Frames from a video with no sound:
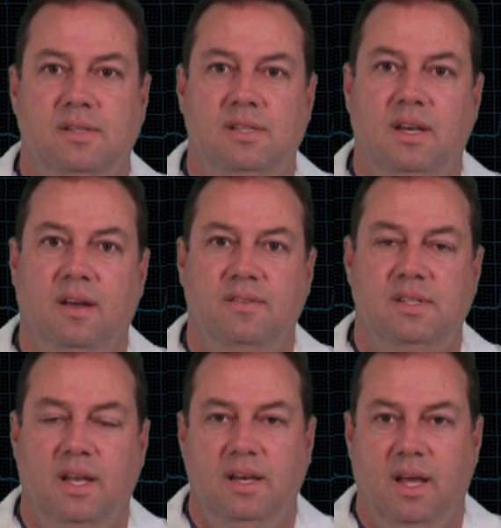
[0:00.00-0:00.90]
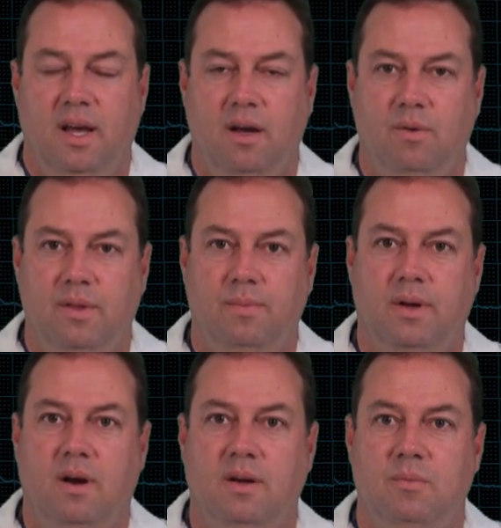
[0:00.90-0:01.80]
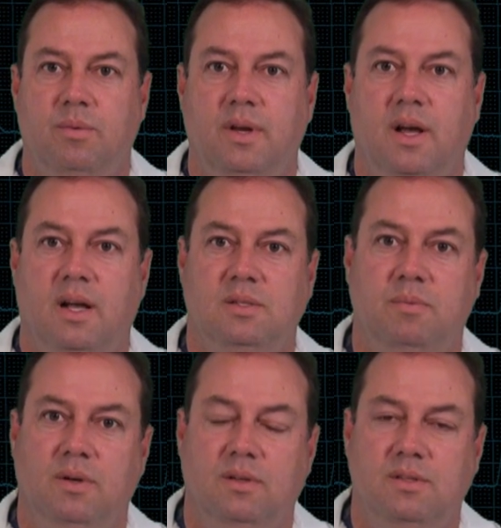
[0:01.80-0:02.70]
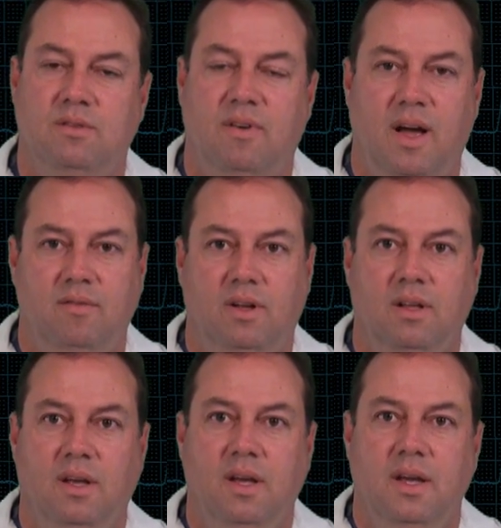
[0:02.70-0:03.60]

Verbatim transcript: city of San Diego with regard to pre-hospital survival.